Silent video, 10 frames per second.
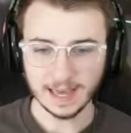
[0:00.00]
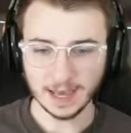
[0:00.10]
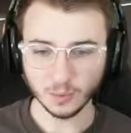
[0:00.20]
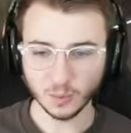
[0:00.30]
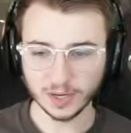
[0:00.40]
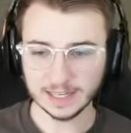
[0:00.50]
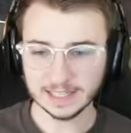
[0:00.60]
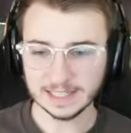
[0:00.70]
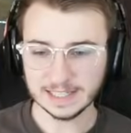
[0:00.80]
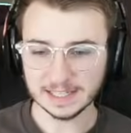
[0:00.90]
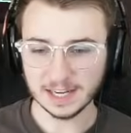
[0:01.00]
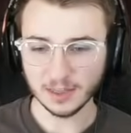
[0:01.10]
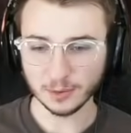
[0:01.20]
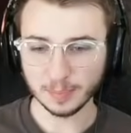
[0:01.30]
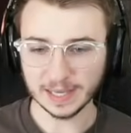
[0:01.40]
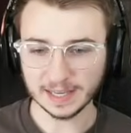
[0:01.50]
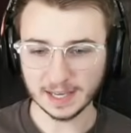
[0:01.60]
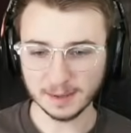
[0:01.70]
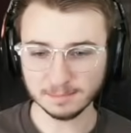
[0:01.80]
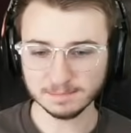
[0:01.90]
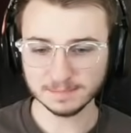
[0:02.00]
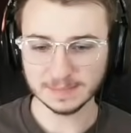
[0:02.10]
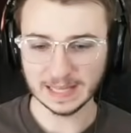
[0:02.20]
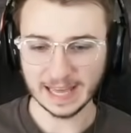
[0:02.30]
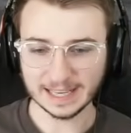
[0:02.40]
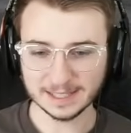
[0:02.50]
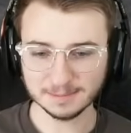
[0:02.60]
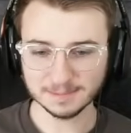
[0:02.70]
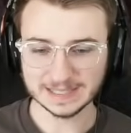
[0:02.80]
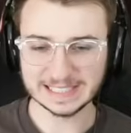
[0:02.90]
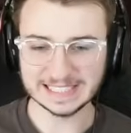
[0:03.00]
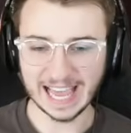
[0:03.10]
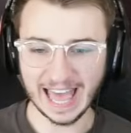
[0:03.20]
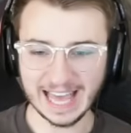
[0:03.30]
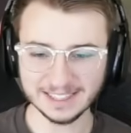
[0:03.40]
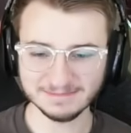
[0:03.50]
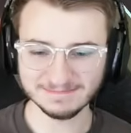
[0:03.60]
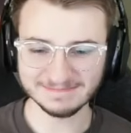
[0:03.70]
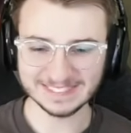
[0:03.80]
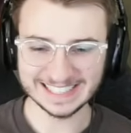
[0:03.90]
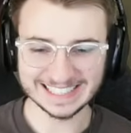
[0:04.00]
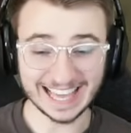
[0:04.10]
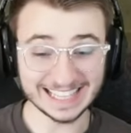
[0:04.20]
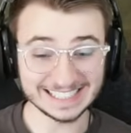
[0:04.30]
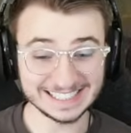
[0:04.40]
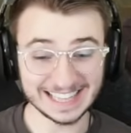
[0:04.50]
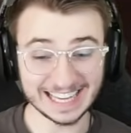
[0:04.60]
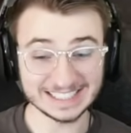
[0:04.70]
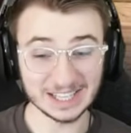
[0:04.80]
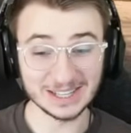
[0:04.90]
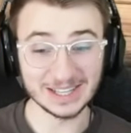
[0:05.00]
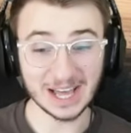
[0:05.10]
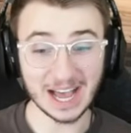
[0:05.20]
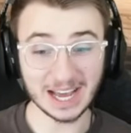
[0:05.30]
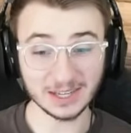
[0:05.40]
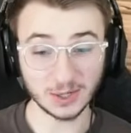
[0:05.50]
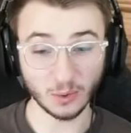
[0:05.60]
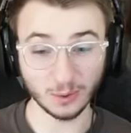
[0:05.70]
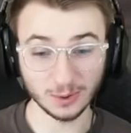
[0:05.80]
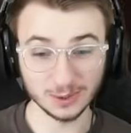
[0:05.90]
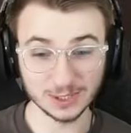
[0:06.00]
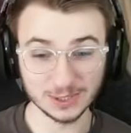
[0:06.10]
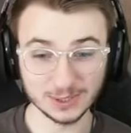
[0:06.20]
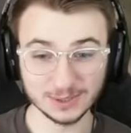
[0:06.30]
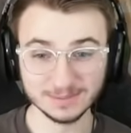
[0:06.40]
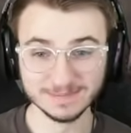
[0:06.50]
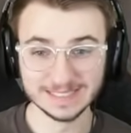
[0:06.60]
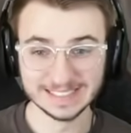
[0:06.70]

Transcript: Yeah, we're going to need another pickup, like, stat. That's that's a lot of coral, dude.